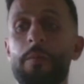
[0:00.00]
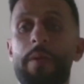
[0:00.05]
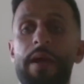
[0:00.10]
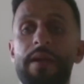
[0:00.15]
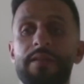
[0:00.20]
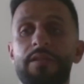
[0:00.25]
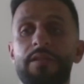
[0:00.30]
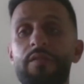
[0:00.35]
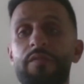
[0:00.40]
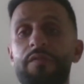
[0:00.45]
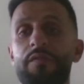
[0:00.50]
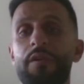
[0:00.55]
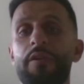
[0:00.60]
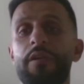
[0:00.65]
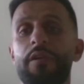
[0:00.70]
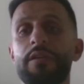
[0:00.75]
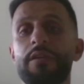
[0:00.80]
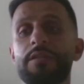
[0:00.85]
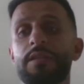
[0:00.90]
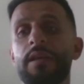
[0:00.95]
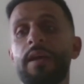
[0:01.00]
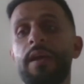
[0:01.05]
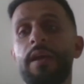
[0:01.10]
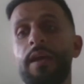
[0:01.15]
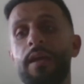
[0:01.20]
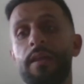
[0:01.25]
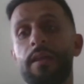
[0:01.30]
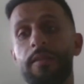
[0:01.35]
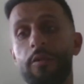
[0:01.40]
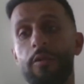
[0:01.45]
pass interference.
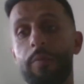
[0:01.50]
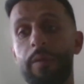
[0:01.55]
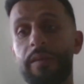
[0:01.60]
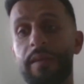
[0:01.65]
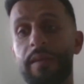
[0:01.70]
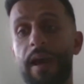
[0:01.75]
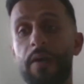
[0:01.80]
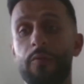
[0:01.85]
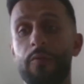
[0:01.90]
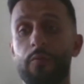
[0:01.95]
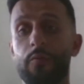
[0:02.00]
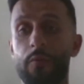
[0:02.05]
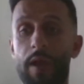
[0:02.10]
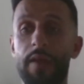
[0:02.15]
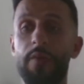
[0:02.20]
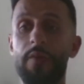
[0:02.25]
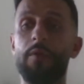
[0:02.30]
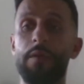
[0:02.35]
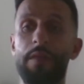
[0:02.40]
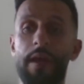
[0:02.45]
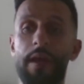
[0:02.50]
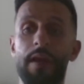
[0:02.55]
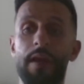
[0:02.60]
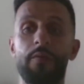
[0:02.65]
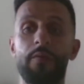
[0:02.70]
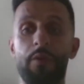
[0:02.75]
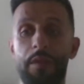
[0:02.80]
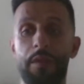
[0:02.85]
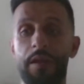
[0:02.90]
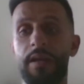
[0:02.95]
They'll be down right where
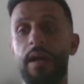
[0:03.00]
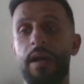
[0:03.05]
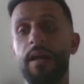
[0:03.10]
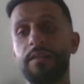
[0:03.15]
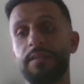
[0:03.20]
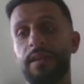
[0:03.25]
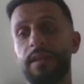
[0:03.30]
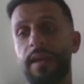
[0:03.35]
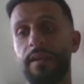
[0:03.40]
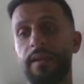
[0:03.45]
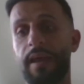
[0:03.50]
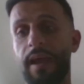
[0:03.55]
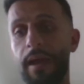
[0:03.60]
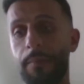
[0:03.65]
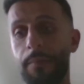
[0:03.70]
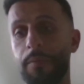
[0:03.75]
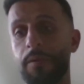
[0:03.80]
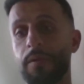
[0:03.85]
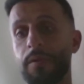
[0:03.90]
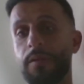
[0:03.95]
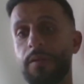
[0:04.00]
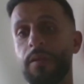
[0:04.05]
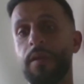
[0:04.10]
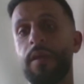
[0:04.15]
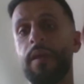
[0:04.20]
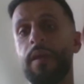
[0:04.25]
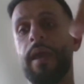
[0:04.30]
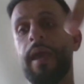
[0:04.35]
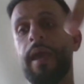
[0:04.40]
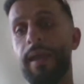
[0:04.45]
the contact happened,
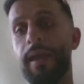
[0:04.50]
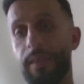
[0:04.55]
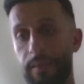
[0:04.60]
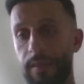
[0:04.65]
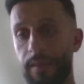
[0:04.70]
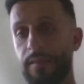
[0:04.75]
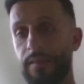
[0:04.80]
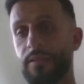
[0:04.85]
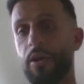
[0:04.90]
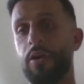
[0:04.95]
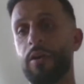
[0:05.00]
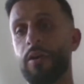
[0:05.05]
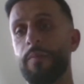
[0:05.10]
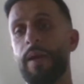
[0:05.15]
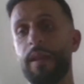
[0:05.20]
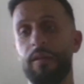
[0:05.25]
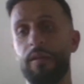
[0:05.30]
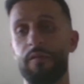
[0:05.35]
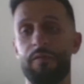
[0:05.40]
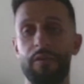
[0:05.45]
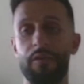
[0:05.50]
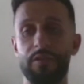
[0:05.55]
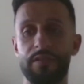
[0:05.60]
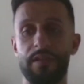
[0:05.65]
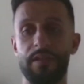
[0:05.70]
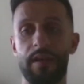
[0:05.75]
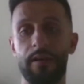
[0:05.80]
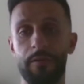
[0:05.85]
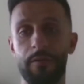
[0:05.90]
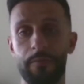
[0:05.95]
and it's an automatic first
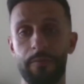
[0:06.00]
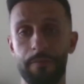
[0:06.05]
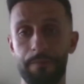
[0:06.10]
down.